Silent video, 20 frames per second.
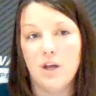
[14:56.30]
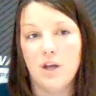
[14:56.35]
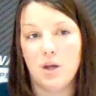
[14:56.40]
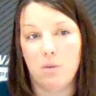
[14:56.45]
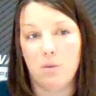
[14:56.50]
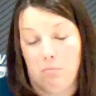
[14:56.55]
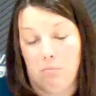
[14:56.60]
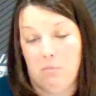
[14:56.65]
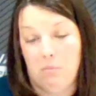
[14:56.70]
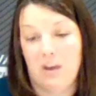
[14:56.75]

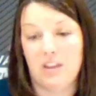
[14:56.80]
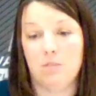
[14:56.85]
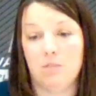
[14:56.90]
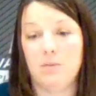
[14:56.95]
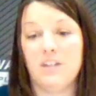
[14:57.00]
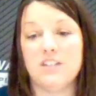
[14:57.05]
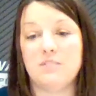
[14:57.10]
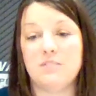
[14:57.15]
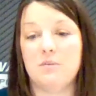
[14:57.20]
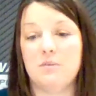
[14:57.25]
mainly
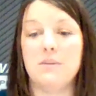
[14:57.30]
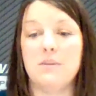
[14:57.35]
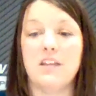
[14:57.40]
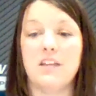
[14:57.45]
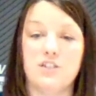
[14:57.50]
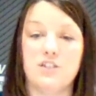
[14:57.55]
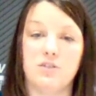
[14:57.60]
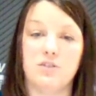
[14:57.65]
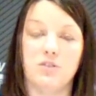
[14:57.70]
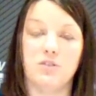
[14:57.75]
because maybe
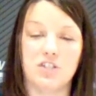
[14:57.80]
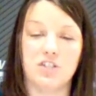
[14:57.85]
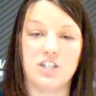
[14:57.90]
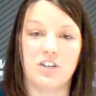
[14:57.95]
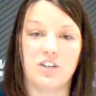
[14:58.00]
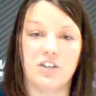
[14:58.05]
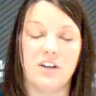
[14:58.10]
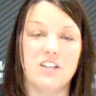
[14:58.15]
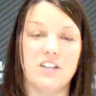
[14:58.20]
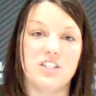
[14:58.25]
that junior
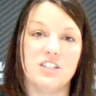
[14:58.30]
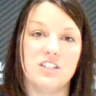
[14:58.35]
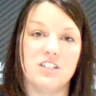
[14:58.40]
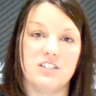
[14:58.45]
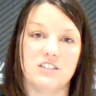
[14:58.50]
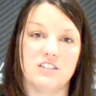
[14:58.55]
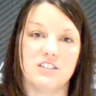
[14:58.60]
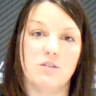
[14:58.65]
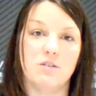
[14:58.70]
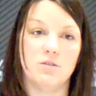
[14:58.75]
generation
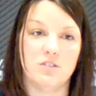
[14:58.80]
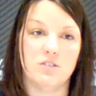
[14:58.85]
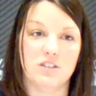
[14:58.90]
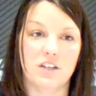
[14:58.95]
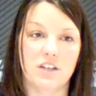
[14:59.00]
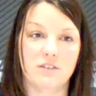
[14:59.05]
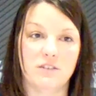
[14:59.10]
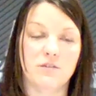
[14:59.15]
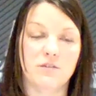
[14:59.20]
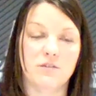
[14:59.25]
isn't old enough
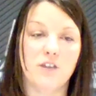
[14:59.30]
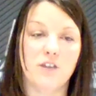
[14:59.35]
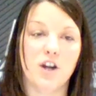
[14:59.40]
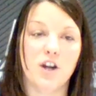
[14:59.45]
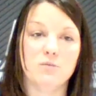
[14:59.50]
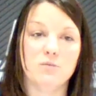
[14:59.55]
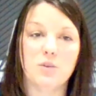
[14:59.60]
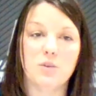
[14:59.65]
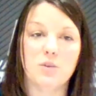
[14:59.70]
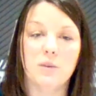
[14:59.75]
to farm.
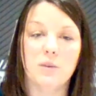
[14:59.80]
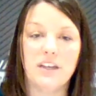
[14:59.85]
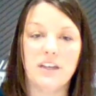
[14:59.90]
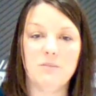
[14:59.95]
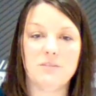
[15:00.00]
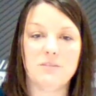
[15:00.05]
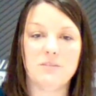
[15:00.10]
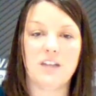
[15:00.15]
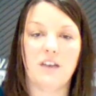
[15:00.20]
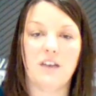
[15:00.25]
So we get them
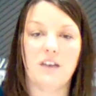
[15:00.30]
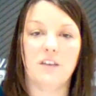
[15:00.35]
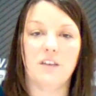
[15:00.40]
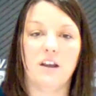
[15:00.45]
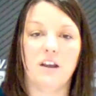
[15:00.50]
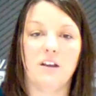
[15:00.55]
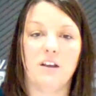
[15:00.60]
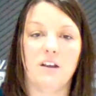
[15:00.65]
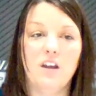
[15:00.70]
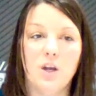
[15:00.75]
down there,
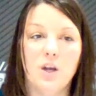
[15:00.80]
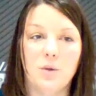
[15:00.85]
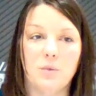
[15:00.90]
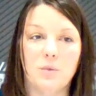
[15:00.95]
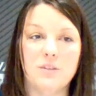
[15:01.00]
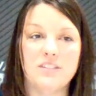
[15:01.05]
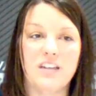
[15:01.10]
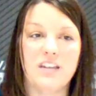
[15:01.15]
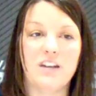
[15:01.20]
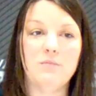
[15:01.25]
we
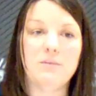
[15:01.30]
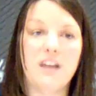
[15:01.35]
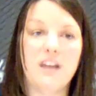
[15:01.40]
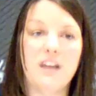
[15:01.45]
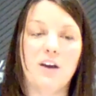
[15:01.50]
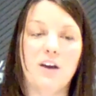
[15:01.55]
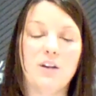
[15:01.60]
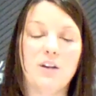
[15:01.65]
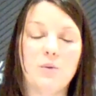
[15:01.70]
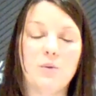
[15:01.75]
set them down,
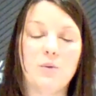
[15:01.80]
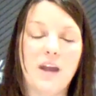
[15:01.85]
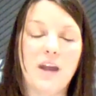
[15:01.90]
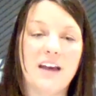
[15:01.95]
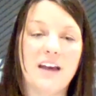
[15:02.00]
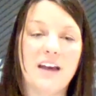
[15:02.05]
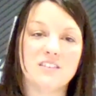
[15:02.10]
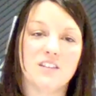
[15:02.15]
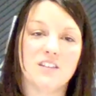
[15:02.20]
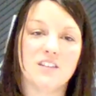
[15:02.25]
and we
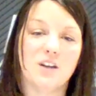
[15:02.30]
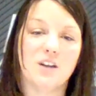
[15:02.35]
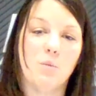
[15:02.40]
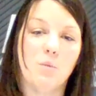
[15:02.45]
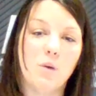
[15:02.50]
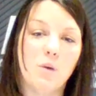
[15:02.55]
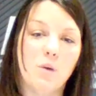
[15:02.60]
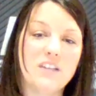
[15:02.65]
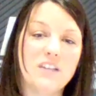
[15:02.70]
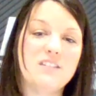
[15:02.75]
ask them,
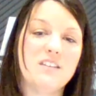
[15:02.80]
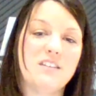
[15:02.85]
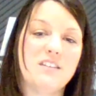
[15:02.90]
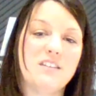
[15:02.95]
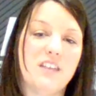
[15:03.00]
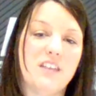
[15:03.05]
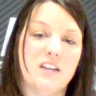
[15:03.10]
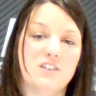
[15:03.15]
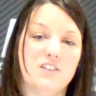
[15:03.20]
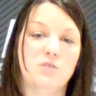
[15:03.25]
what is it
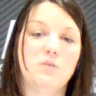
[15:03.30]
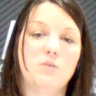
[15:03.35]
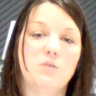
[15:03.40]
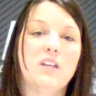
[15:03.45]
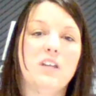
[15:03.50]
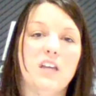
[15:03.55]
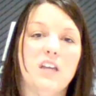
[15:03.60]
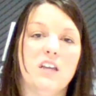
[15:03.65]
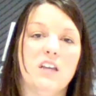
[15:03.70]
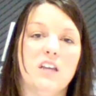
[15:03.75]
that you
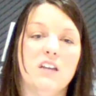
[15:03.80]
need